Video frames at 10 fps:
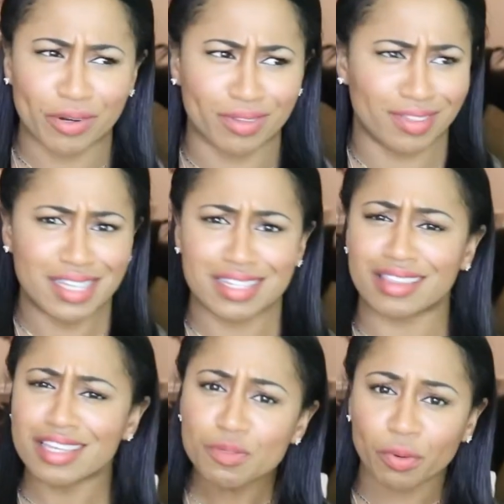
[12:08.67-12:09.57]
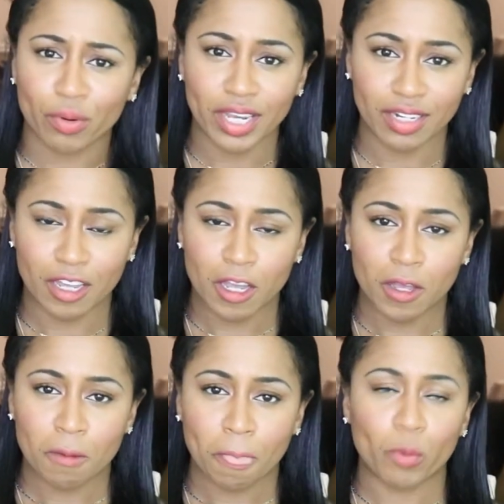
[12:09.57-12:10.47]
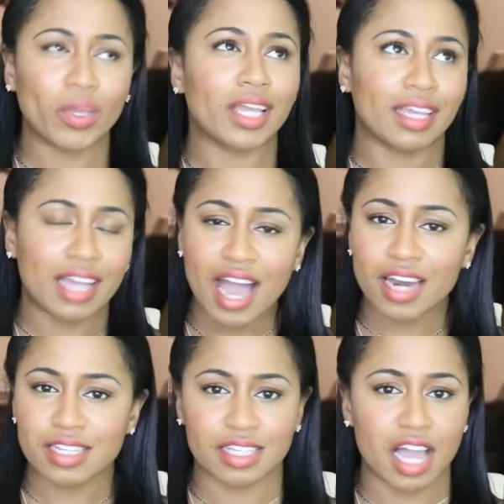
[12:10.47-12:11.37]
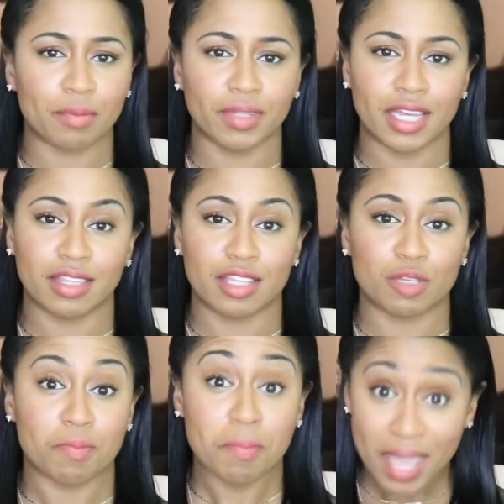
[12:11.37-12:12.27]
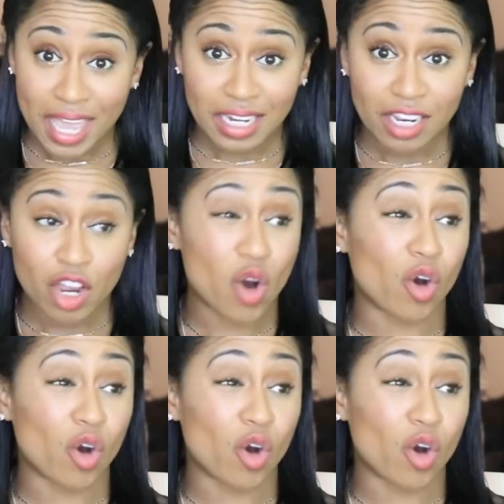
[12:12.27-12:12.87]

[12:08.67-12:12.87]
than this at this point. We gotta stop letting these men